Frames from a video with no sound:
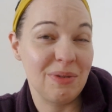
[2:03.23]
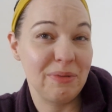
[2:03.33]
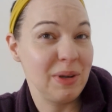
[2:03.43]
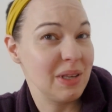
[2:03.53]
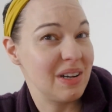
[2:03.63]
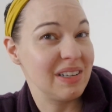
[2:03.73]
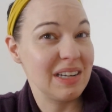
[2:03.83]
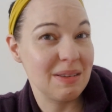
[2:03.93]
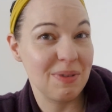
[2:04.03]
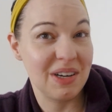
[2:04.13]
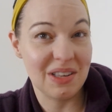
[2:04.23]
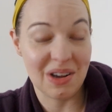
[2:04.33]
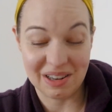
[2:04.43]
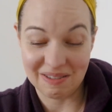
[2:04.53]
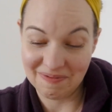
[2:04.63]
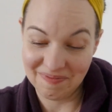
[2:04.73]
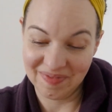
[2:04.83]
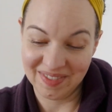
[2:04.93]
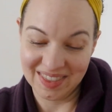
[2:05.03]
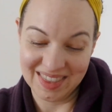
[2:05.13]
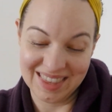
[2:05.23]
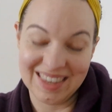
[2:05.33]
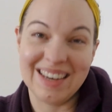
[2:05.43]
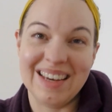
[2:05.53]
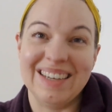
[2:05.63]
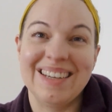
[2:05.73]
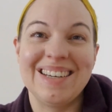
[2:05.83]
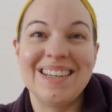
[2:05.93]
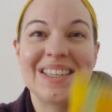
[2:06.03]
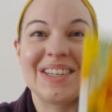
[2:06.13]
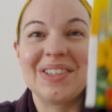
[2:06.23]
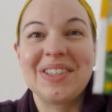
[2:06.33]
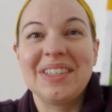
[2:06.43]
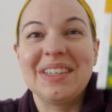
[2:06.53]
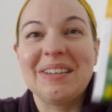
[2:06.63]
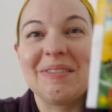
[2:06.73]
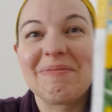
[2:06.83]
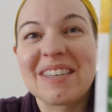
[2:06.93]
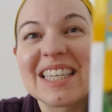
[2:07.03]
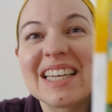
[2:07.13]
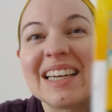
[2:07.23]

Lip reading: 12 feet tall, that's pretty tall. Okay. Nasturtiums.